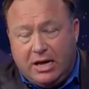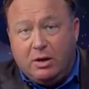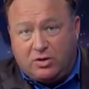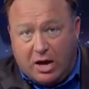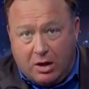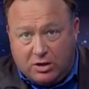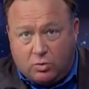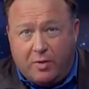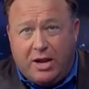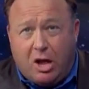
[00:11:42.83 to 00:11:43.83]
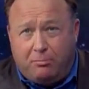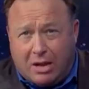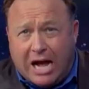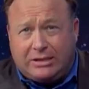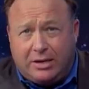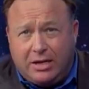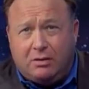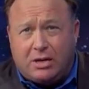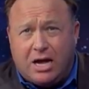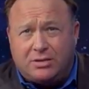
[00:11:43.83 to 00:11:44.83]
it was, it was one that helped block the
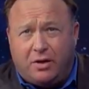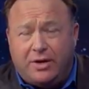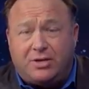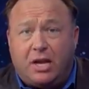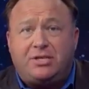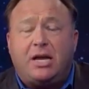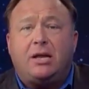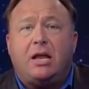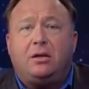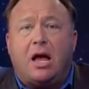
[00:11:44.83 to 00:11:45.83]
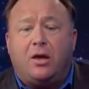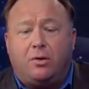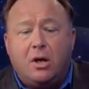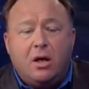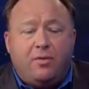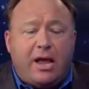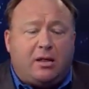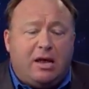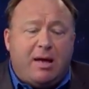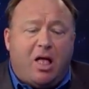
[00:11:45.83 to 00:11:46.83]
neocons on this. And let's take Netanyahu. They
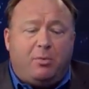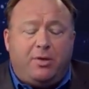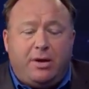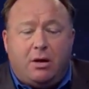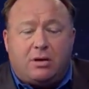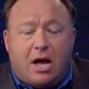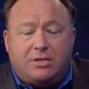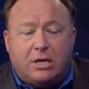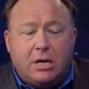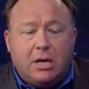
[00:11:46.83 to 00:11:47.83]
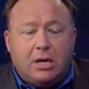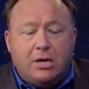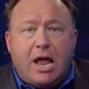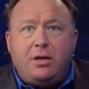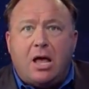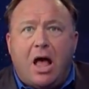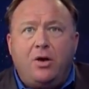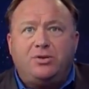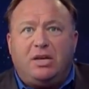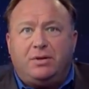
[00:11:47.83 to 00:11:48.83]
claim ally with the neocons.
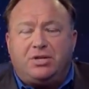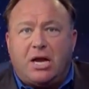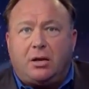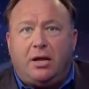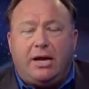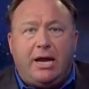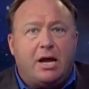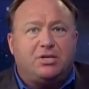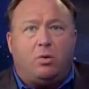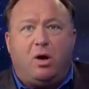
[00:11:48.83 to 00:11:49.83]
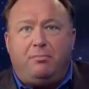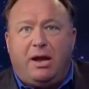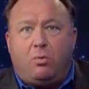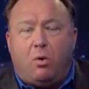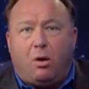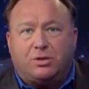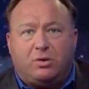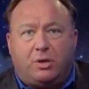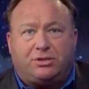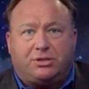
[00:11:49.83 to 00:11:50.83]
Netanyahu's even signaling he doesn't want big wars
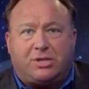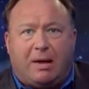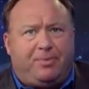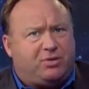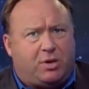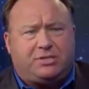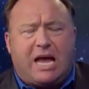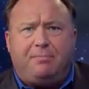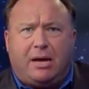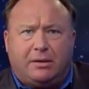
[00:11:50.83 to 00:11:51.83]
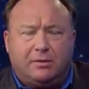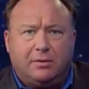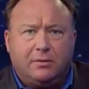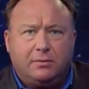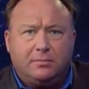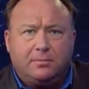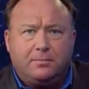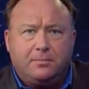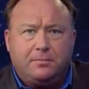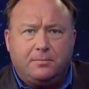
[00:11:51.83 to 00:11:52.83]
and wants to stop this. What does that mean?
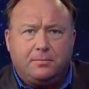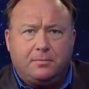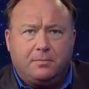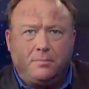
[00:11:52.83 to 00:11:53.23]
Well,